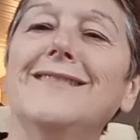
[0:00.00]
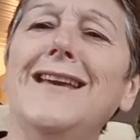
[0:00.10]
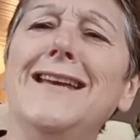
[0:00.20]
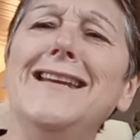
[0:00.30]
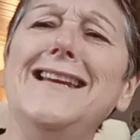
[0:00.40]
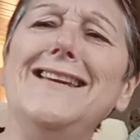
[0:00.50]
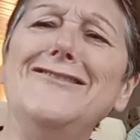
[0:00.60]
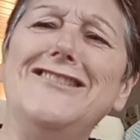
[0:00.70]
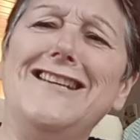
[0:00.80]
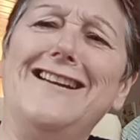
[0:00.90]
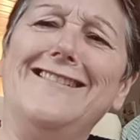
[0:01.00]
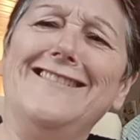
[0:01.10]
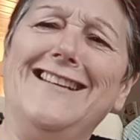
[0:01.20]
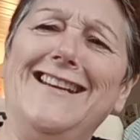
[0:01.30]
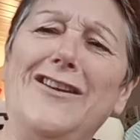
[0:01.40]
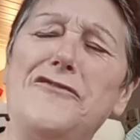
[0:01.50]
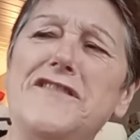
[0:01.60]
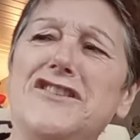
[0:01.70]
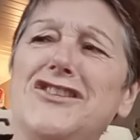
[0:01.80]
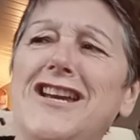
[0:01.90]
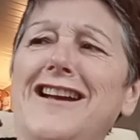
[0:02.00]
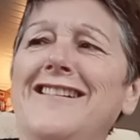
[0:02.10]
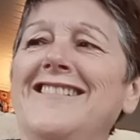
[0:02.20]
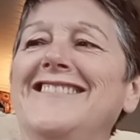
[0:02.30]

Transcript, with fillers: And a little chair, a little office chair.